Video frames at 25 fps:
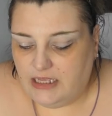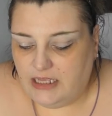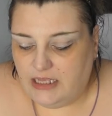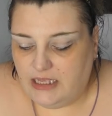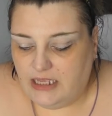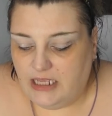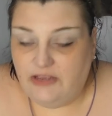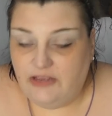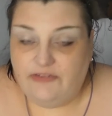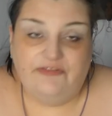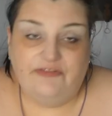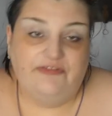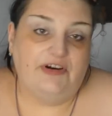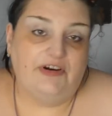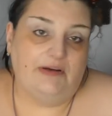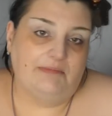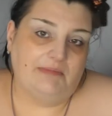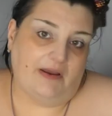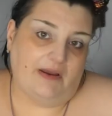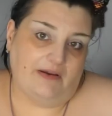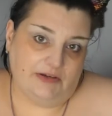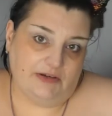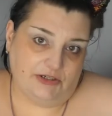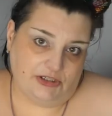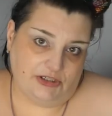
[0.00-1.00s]
if I'm
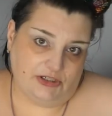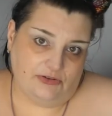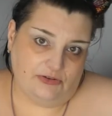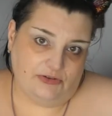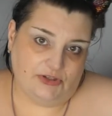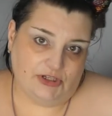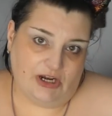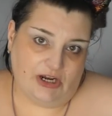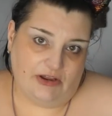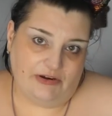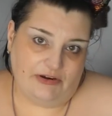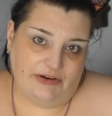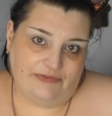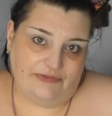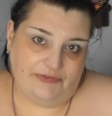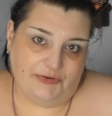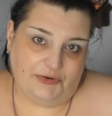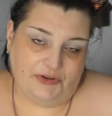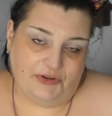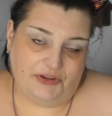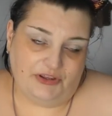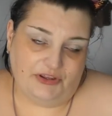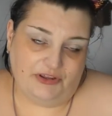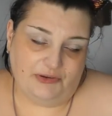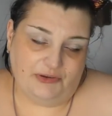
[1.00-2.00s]
going too slowly
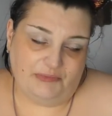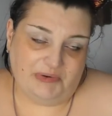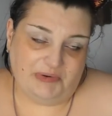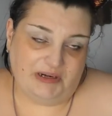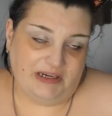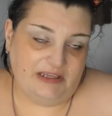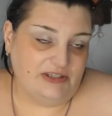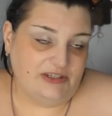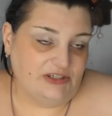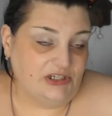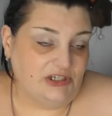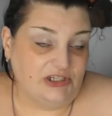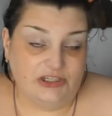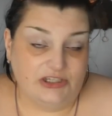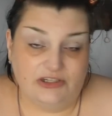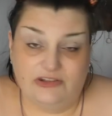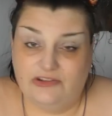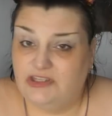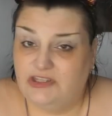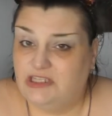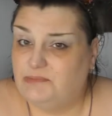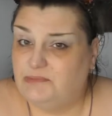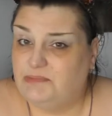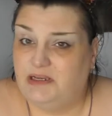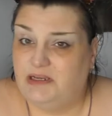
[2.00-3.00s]
for you please just use
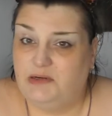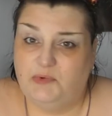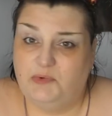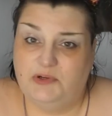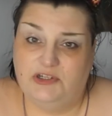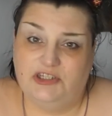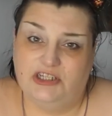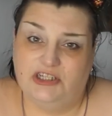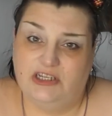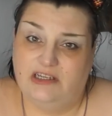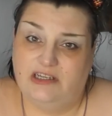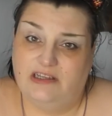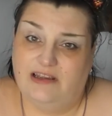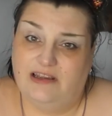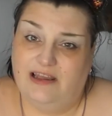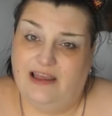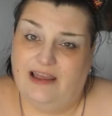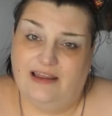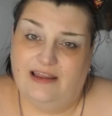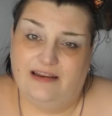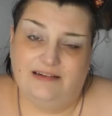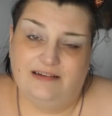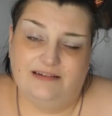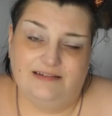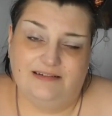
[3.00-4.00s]
the speed widget
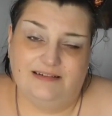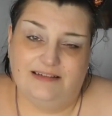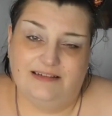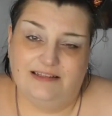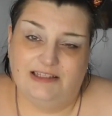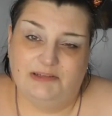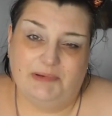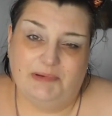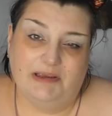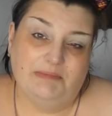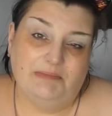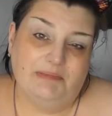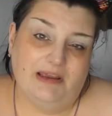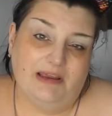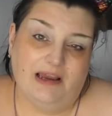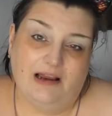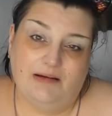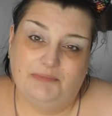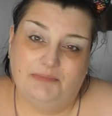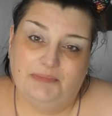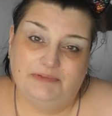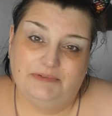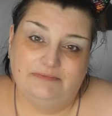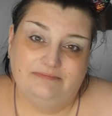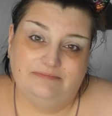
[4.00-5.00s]
and speed me up
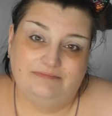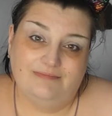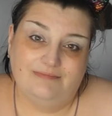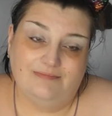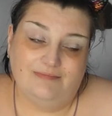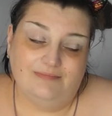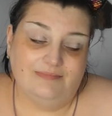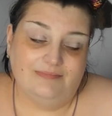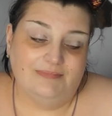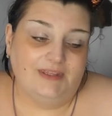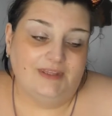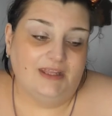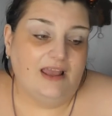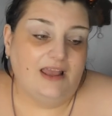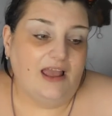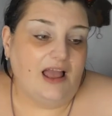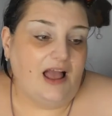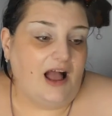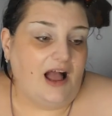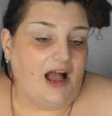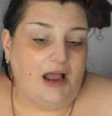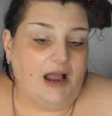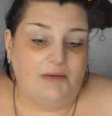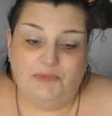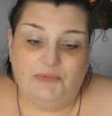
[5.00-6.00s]

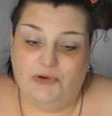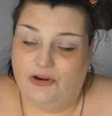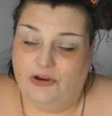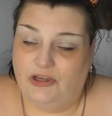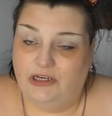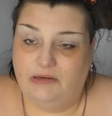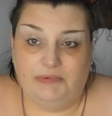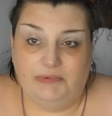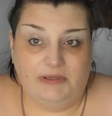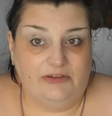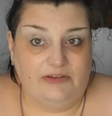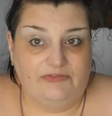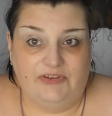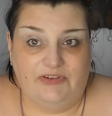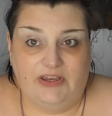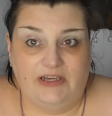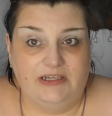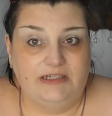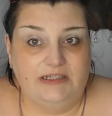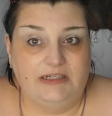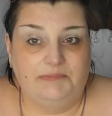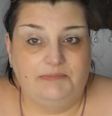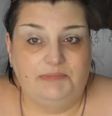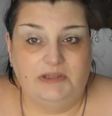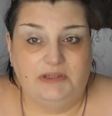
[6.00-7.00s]
I'm not going to be
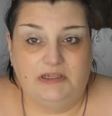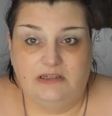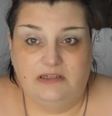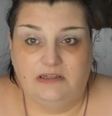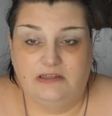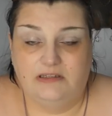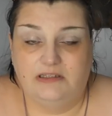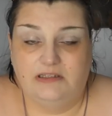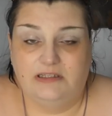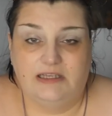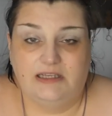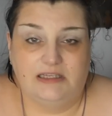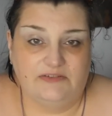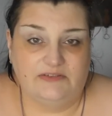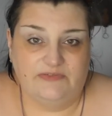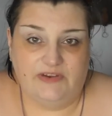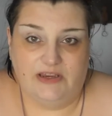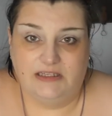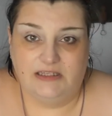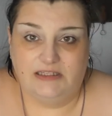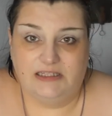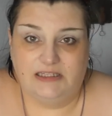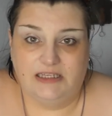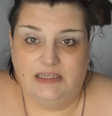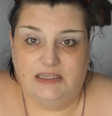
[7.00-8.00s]
offended because let's
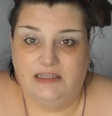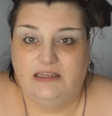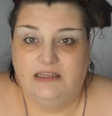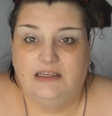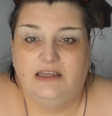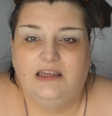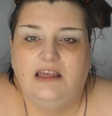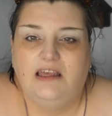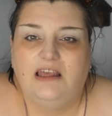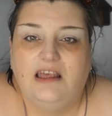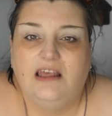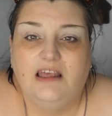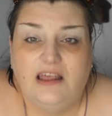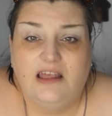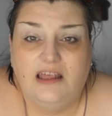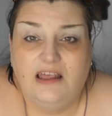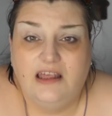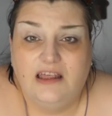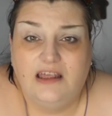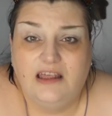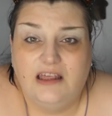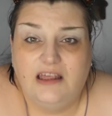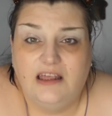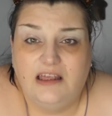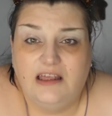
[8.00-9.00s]
face it
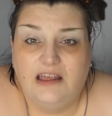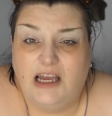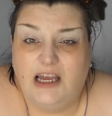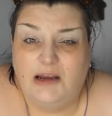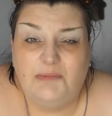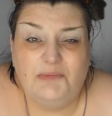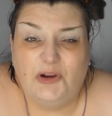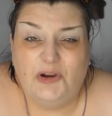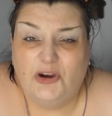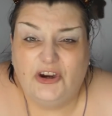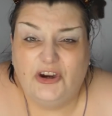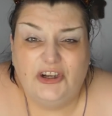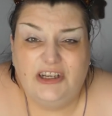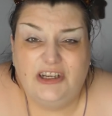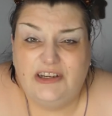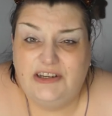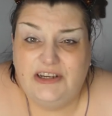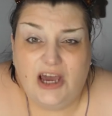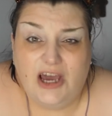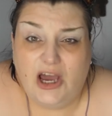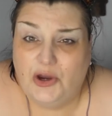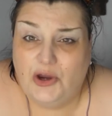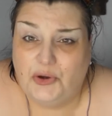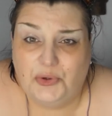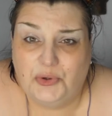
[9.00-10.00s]
I'm not going to
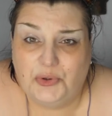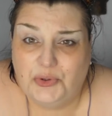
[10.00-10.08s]
know